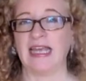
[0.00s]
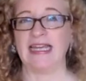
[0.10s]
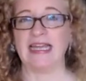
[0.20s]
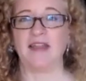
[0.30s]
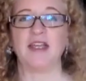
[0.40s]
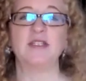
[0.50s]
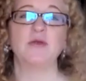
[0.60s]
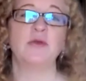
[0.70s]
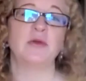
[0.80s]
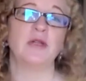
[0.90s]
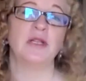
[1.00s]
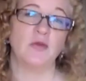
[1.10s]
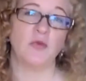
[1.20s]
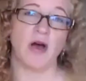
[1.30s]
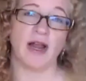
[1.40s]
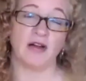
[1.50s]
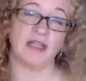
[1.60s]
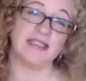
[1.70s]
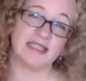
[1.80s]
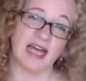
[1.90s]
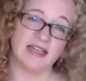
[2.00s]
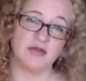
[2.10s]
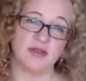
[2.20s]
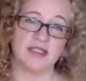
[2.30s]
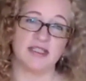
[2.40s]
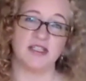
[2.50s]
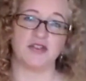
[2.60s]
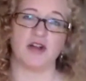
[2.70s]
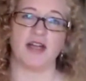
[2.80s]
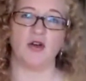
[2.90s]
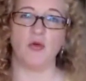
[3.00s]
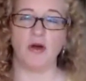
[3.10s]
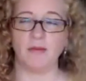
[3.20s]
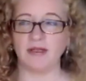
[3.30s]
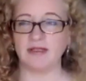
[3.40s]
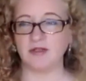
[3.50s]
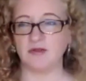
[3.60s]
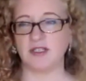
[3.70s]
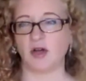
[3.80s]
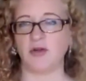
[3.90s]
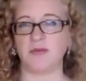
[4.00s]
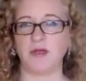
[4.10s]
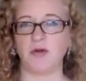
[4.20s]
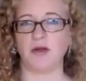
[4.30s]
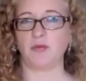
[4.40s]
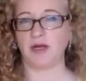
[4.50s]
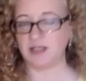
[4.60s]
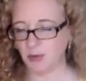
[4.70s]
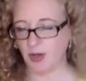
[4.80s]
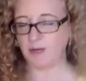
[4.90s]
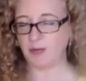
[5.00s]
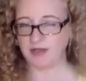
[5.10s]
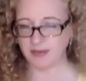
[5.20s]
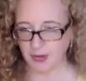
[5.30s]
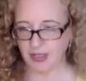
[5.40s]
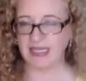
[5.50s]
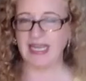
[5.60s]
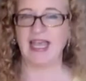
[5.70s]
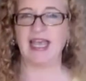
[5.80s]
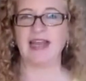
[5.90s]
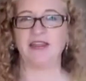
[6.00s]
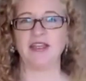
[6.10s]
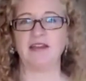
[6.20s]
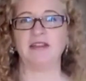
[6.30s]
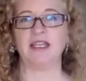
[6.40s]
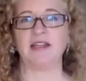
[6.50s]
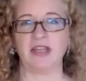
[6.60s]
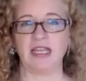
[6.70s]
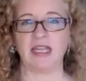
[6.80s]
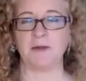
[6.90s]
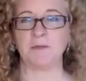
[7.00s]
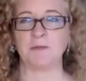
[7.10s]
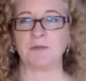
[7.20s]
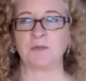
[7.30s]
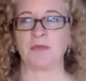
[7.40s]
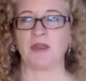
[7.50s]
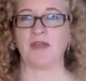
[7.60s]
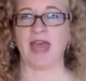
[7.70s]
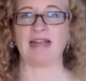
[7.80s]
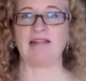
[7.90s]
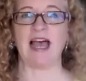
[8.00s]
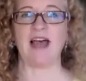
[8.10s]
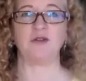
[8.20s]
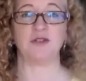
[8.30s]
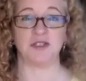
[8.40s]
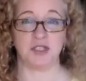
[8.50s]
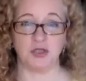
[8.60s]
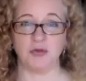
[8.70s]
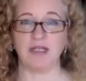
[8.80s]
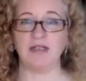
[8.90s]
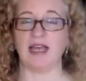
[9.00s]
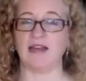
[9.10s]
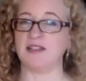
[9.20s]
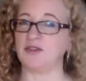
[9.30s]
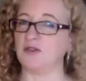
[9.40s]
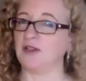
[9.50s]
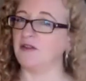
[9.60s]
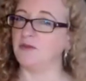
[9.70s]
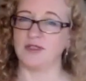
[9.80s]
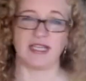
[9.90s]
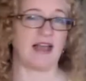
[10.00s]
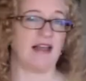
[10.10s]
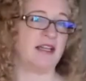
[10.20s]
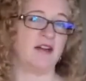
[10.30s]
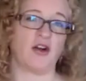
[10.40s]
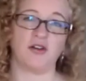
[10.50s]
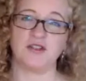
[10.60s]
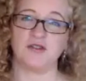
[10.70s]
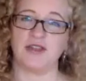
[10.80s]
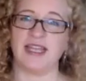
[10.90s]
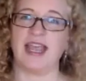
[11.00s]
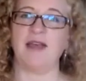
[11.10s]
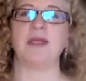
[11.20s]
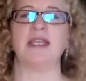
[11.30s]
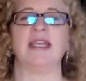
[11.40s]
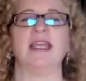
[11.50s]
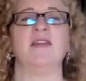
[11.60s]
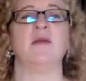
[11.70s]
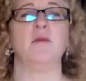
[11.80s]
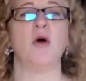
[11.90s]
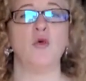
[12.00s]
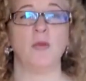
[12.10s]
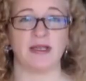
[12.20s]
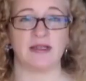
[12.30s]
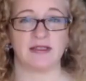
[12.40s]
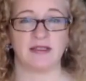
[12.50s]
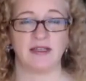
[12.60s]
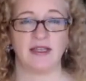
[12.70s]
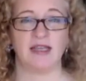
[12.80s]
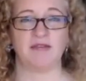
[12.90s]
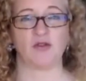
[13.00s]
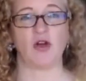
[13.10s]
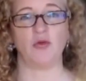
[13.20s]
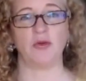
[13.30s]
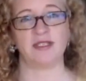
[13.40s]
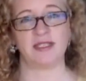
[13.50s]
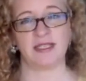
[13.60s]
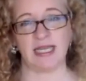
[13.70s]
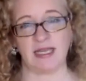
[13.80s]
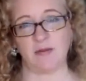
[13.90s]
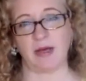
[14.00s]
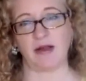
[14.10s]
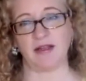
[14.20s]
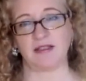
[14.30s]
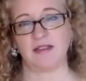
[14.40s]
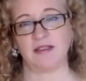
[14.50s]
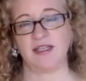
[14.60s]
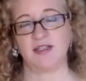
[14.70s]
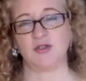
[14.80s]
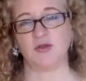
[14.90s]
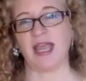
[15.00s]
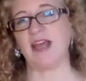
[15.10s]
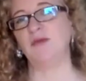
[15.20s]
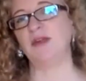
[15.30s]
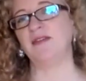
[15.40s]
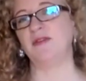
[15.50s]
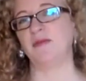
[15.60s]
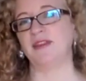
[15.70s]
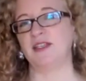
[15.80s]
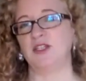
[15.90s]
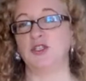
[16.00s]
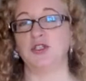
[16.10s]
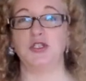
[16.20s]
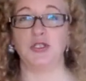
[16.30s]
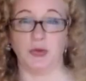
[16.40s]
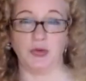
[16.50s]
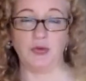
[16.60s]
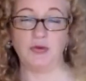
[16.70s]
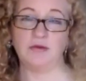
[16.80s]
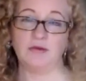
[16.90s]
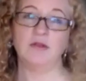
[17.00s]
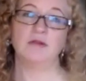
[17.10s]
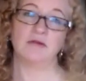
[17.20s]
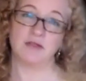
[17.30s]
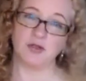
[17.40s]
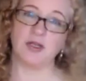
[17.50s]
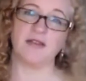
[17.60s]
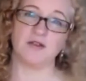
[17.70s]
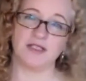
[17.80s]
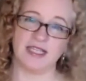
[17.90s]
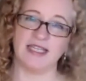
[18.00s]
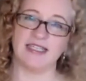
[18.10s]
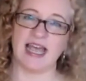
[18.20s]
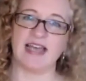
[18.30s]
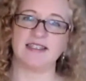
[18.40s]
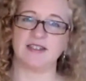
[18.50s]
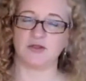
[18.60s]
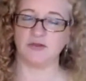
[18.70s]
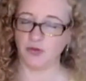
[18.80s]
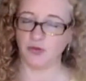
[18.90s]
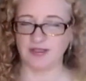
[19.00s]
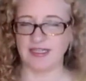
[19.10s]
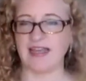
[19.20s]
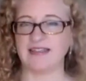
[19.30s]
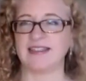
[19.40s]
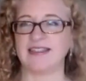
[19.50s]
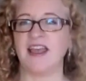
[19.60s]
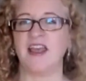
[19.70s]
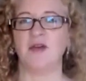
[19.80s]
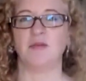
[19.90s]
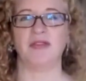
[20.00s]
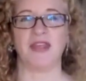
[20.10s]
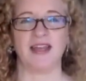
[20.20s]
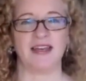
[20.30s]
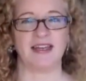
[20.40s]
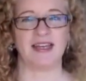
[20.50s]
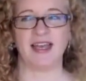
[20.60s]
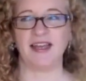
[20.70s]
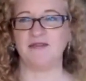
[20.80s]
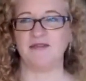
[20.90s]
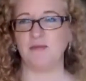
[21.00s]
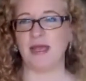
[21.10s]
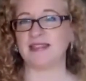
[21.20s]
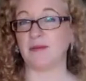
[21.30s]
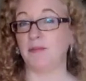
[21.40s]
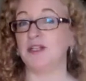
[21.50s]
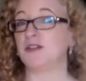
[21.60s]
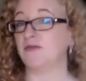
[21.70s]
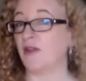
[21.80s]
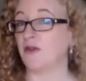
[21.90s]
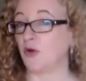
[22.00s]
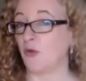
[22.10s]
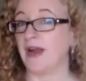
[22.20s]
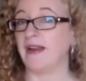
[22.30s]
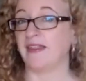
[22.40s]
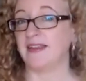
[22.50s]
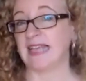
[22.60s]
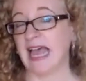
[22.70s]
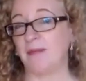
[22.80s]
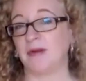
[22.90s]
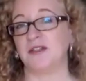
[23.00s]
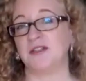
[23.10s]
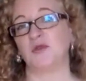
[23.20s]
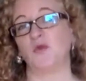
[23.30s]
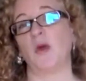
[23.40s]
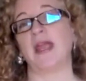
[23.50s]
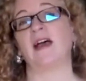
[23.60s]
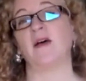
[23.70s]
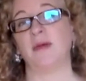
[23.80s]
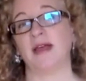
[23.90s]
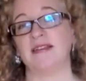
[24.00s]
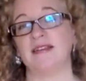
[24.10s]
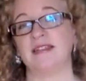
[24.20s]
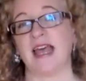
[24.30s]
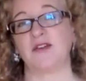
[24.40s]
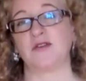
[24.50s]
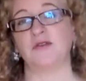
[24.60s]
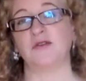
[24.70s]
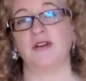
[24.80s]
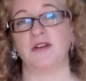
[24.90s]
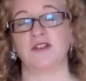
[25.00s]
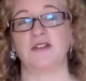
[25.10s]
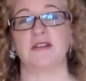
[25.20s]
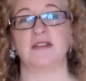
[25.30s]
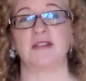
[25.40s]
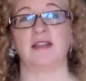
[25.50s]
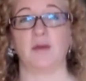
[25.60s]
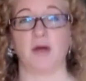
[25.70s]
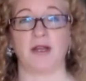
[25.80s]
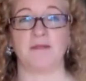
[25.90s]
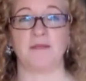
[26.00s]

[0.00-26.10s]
Now that's what we really want, or at least I do as a teacher. I don't want my students to always be going brain to body, and thinking. That clouds the doing, and certainly the musicality and artistry. They can't be in the moment if they're always thinking about it. So can we give them things to do? Certainly there's thinking tasks or focus tasks, but that kind of makes a bunch of other great things happen and just wake up as natural functions in the body.